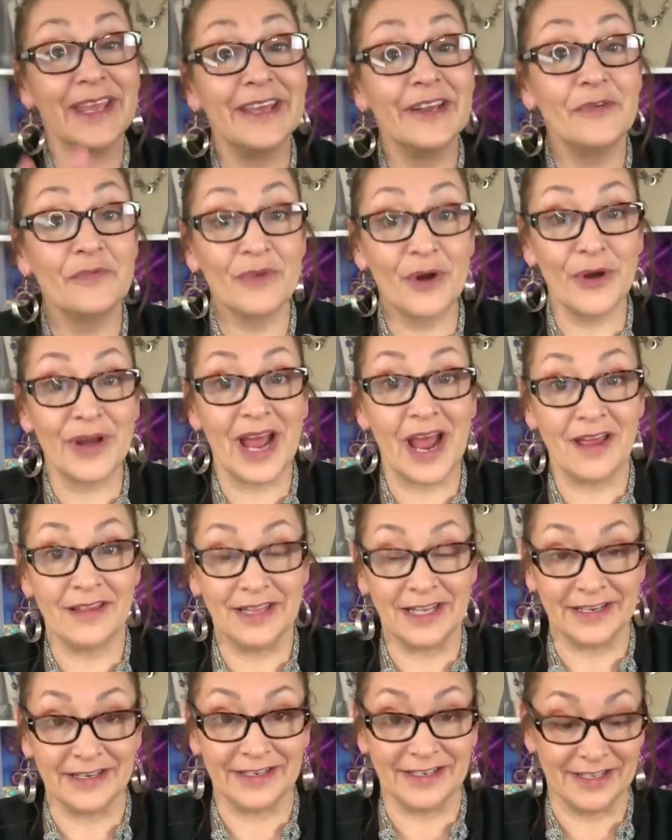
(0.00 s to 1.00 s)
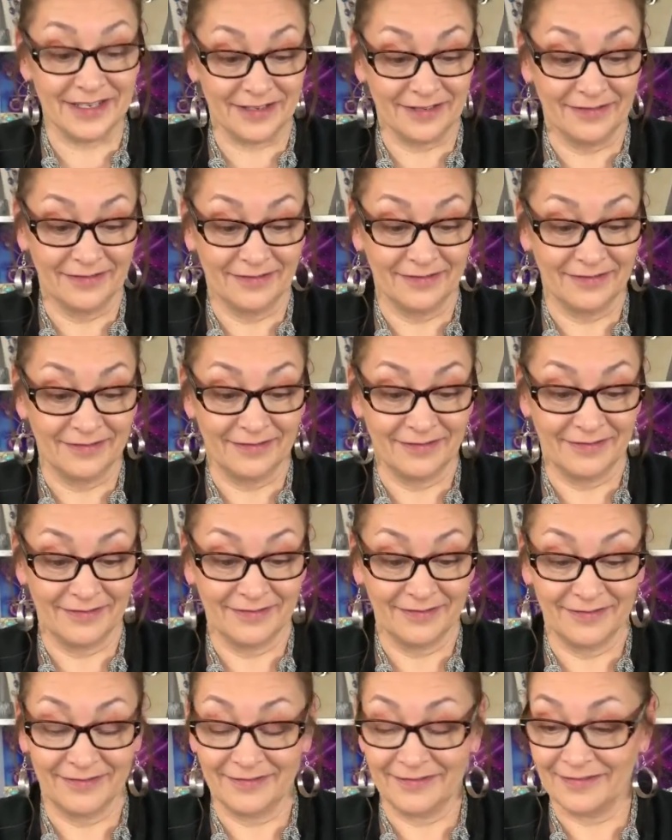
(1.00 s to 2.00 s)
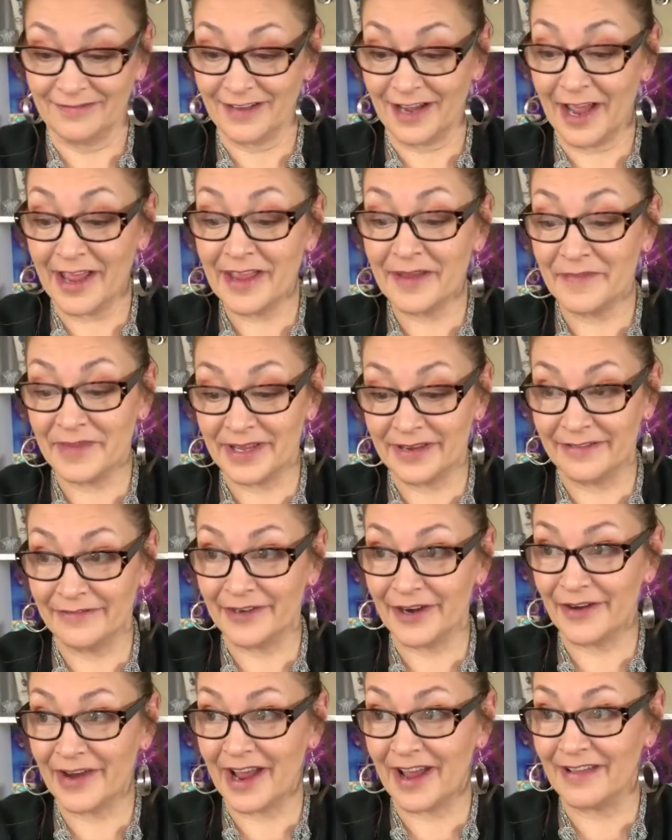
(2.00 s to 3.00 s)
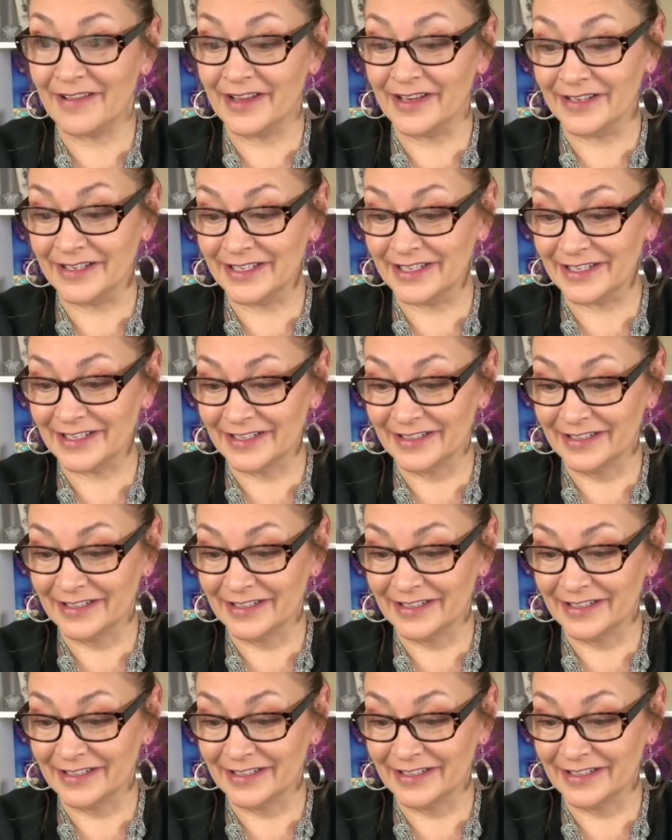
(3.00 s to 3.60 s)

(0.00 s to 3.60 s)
in Rhode Island. I am in Rhode Island.